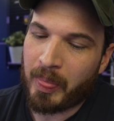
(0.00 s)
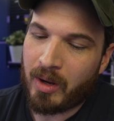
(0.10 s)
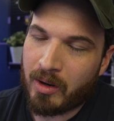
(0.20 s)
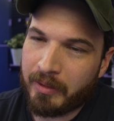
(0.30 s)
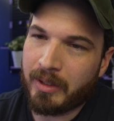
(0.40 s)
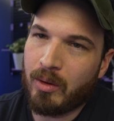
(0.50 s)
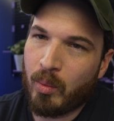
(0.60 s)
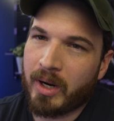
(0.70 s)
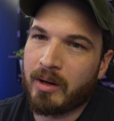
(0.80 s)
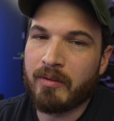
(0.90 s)
already
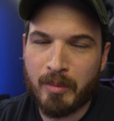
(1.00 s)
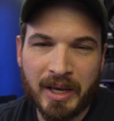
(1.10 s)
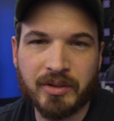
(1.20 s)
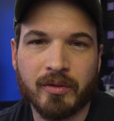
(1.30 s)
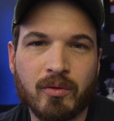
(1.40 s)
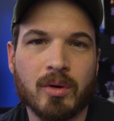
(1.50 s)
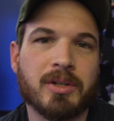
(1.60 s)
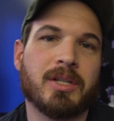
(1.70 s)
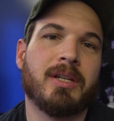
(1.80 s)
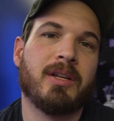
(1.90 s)
aware of the Master
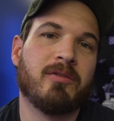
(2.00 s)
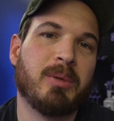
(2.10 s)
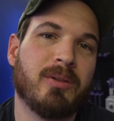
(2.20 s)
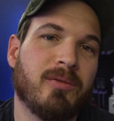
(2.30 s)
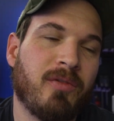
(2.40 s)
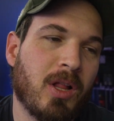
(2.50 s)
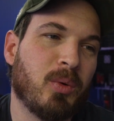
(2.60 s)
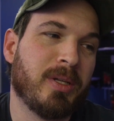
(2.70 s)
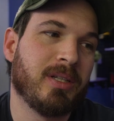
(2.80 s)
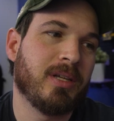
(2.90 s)
Forge and have been
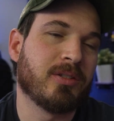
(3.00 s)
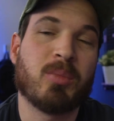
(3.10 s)
following its